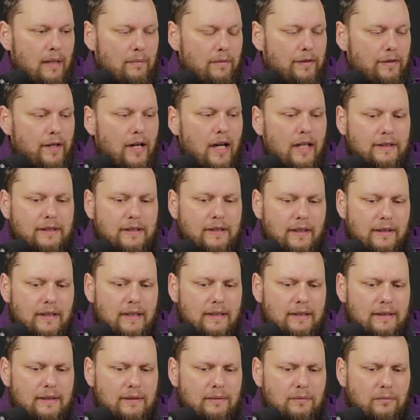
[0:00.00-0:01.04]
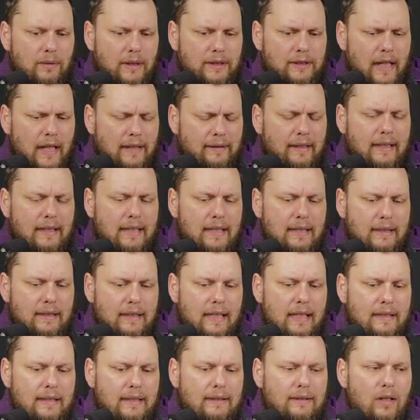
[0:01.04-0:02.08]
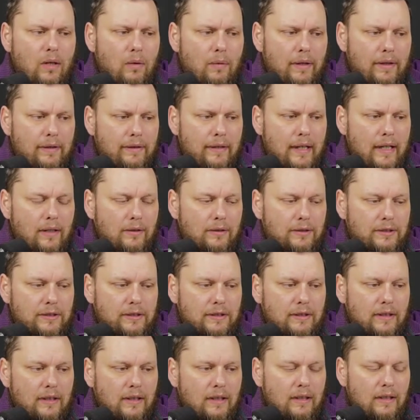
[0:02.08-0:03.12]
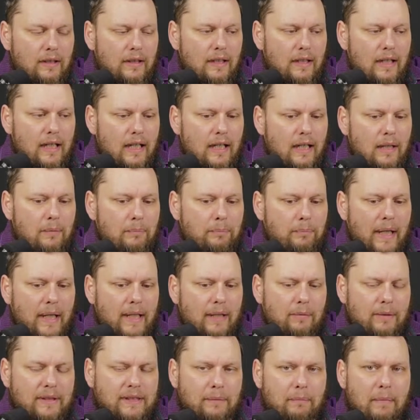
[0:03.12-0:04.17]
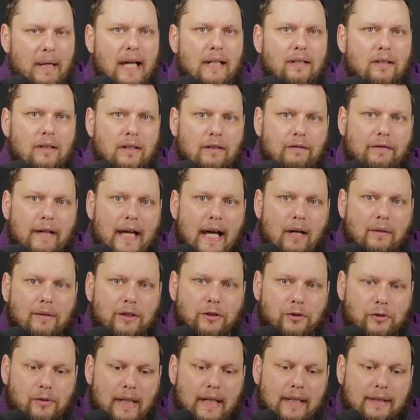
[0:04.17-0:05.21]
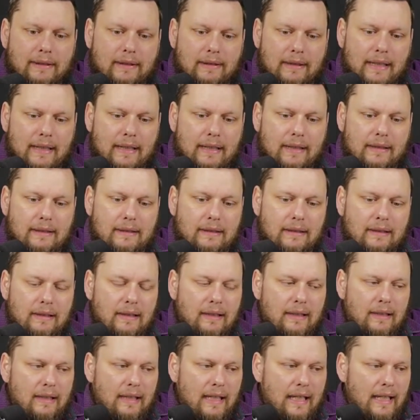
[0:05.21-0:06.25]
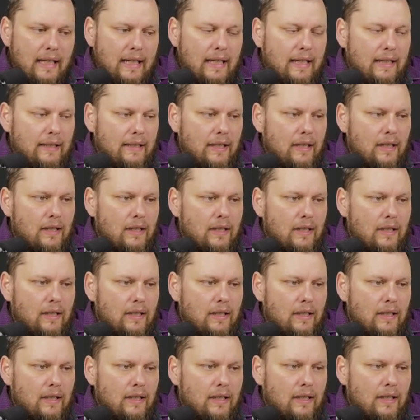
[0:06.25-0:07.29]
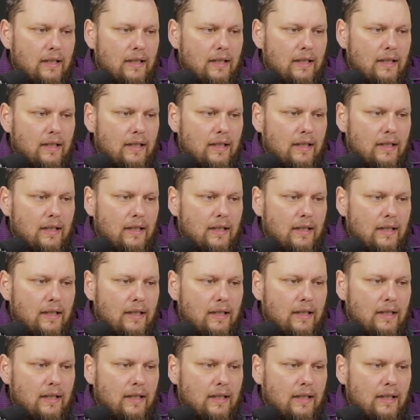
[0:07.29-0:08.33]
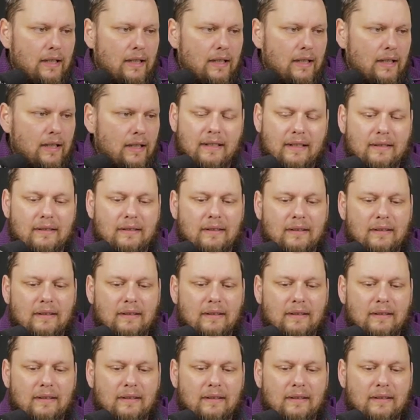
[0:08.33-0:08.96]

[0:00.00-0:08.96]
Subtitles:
thoughts on this, which I think he did go with Theos. But it was a matter of how to translate it. And Ehrman, if I understand,